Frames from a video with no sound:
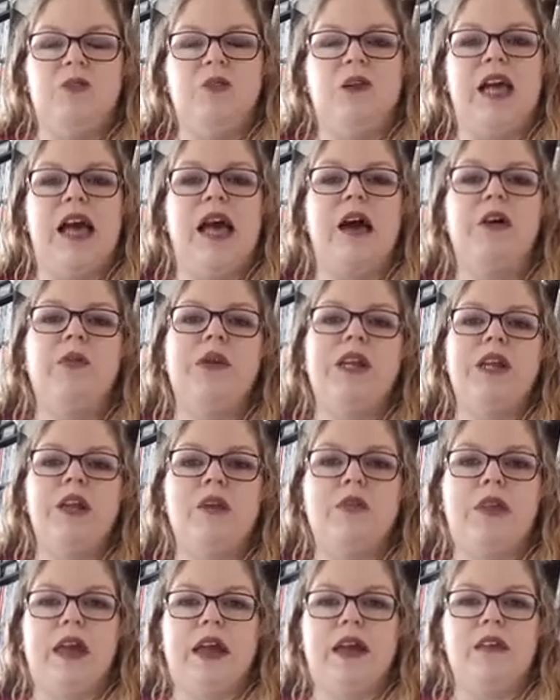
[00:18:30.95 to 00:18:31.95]
Well, how do we
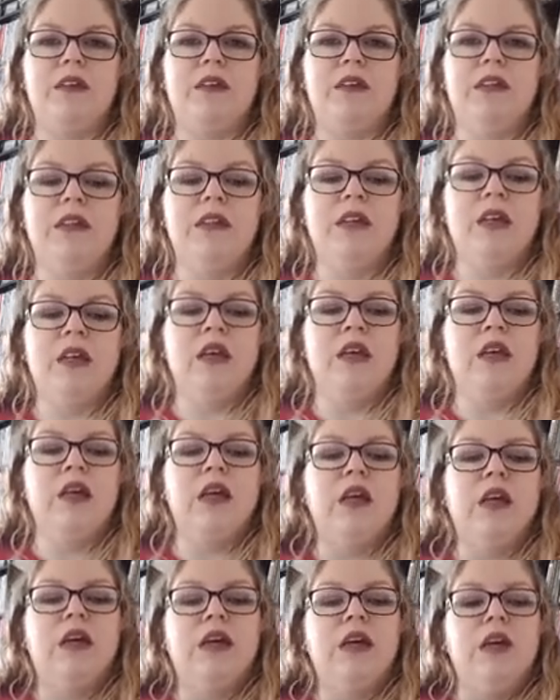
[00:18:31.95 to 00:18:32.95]
know that?
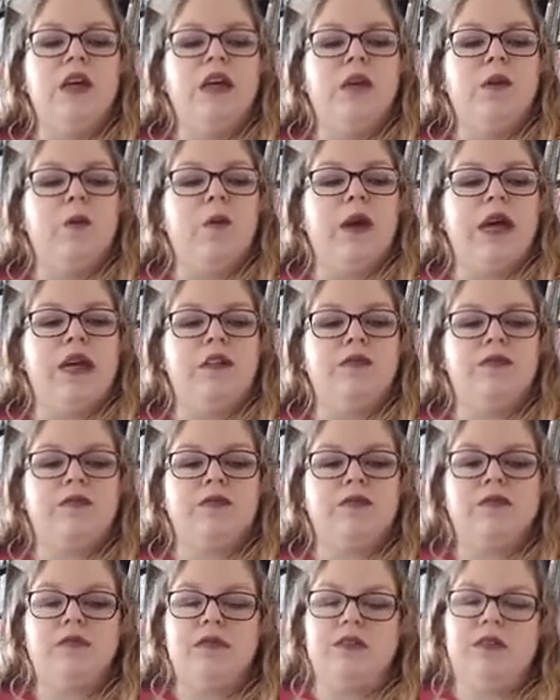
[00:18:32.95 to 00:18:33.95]
Well,
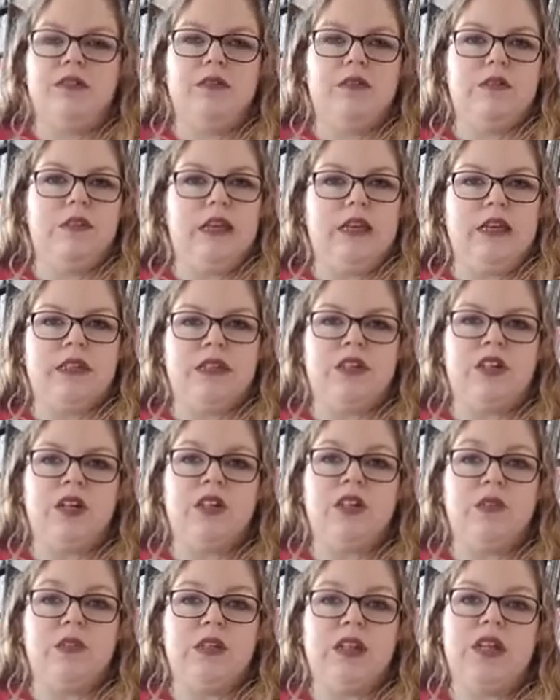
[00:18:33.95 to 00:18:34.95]
it
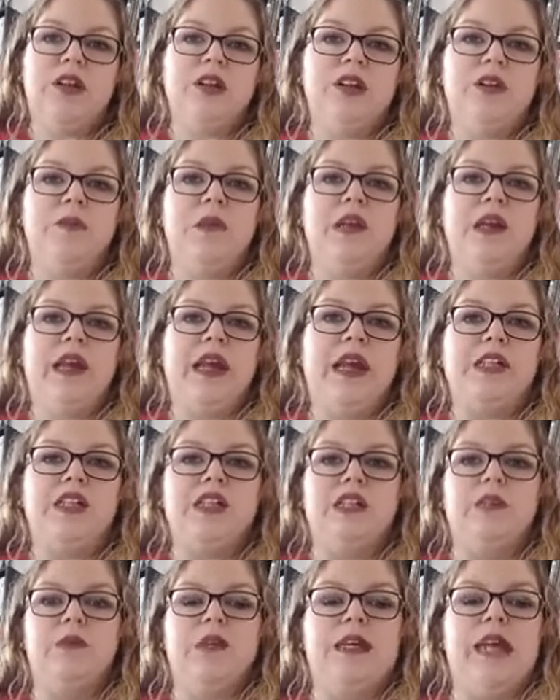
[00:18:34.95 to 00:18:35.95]
starts with clear
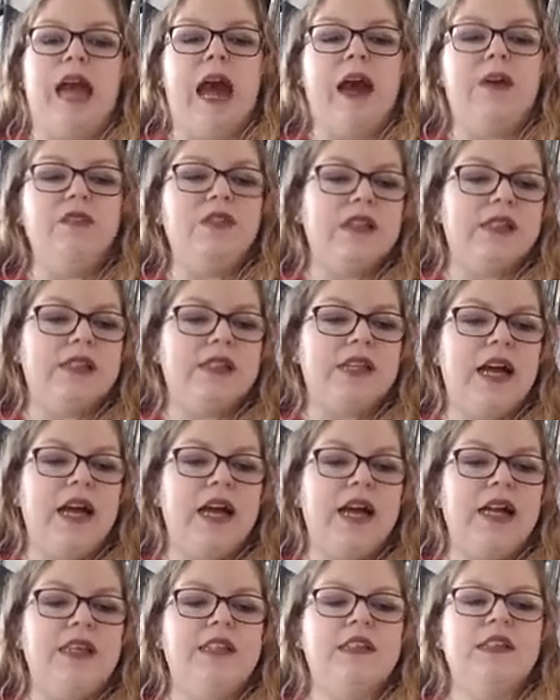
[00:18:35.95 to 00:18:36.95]
communication. We have the
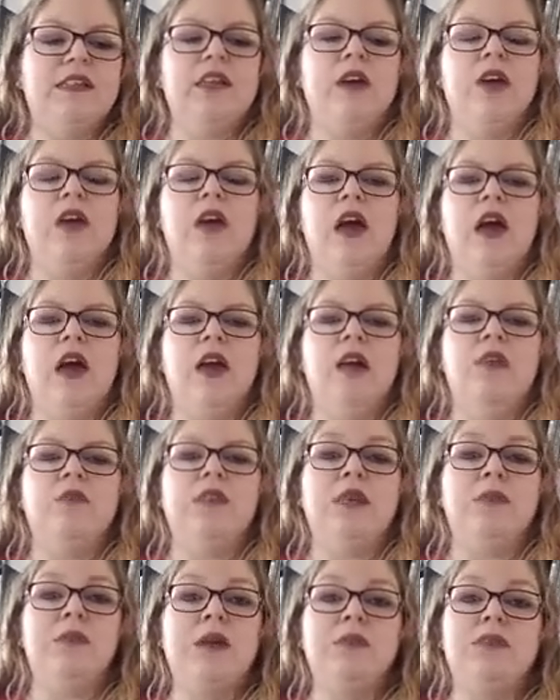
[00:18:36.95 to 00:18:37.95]
signs.
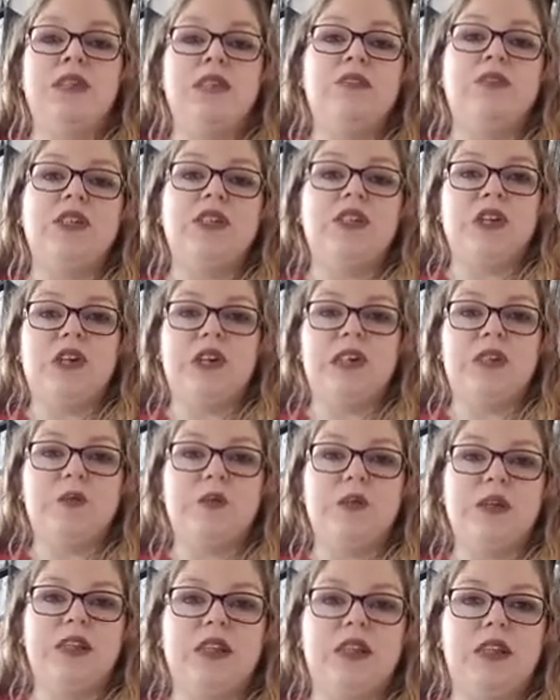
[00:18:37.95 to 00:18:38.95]
Sometimes it even starts
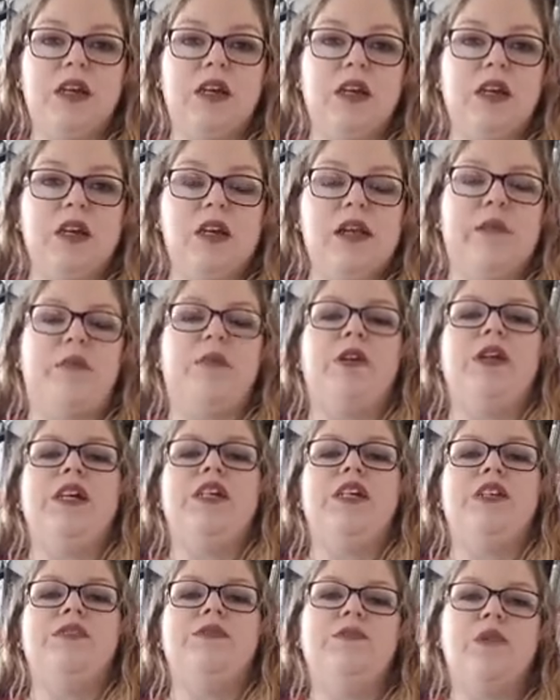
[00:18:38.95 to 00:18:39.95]
with the
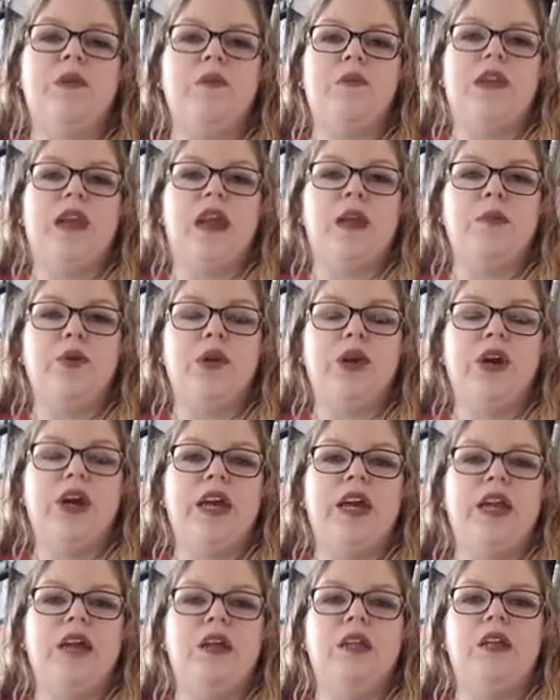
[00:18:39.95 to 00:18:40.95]
collaboration from the
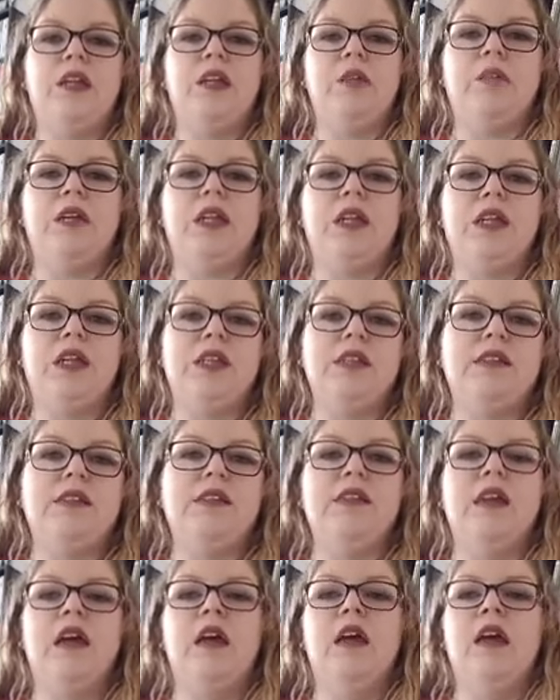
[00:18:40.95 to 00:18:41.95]
neighborhood, the police.